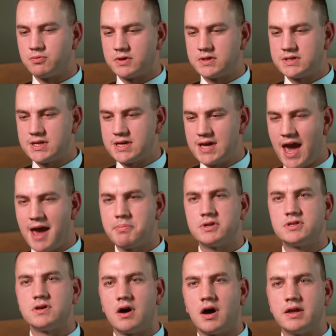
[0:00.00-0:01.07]
What's the
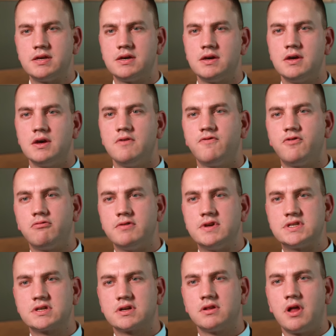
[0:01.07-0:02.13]
appetite for
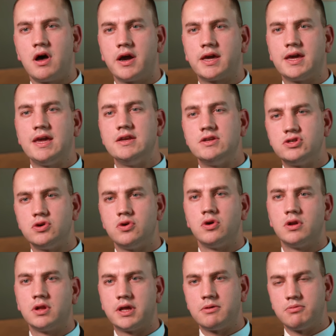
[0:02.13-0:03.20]
risk like
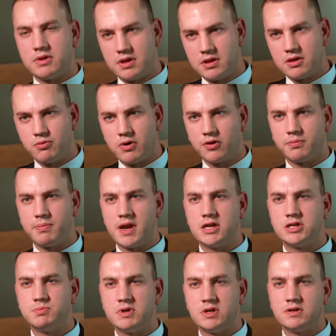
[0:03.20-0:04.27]
internally within the wealth
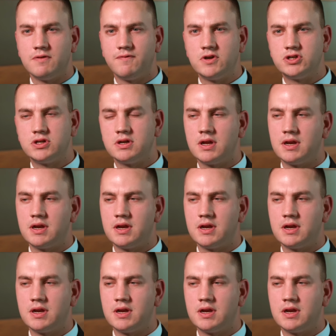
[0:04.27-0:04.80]
management division,